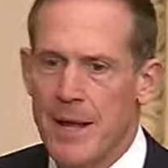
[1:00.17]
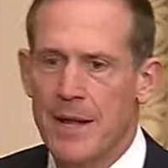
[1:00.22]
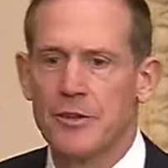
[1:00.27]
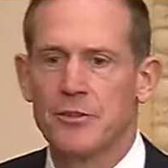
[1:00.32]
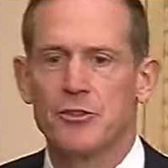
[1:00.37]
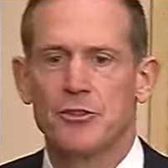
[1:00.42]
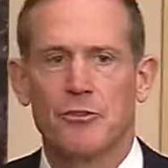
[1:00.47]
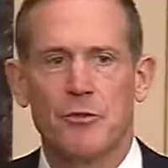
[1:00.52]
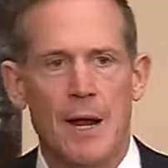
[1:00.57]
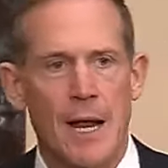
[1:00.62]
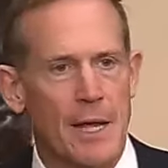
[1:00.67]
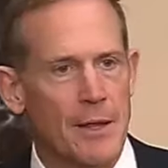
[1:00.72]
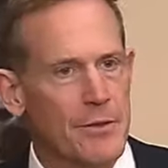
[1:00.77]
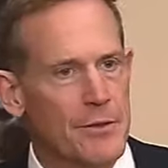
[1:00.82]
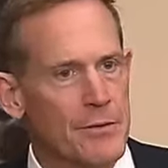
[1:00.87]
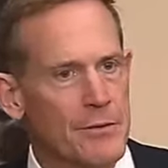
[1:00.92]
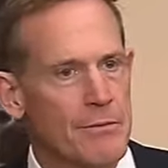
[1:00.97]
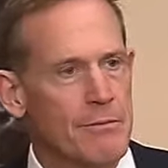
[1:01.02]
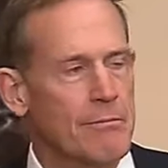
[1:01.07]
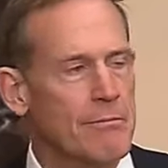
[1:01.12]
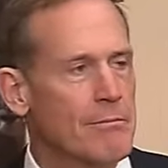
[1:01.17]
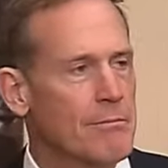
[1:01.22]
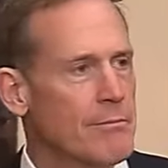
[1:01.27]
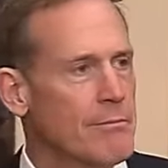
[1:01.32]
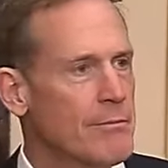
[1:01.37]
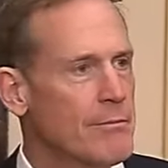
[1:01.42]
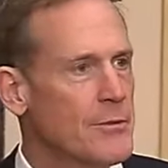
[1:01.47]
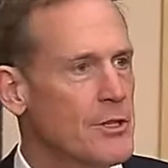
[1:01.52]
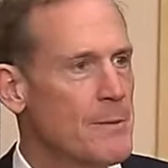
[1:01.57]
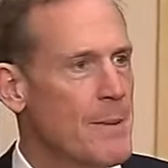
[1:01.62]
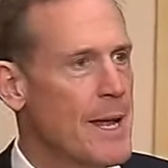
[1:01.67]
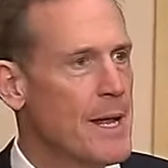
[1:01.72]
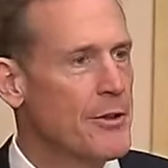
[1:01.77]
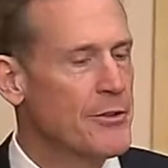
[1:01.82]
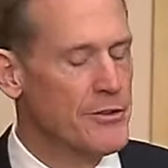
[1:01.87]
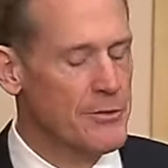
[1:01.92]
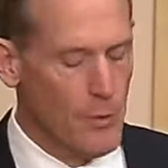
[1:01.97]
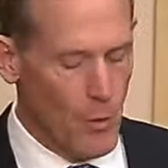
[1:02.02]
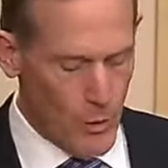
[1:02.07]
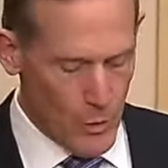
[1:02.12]
strength demands
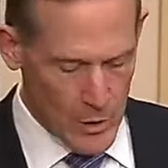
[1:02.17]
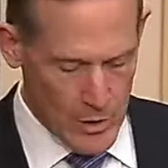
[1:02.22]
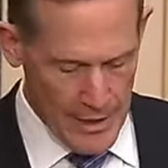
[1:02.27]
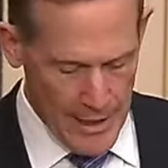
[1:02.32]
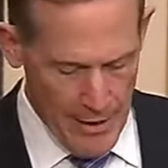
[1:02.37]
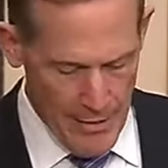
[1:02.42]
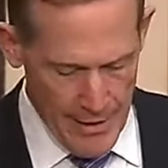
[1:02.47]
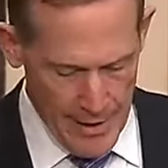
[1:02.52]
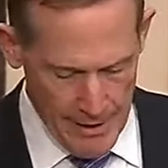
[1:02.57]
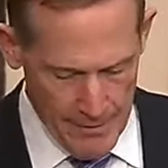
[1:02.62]
moral clarity.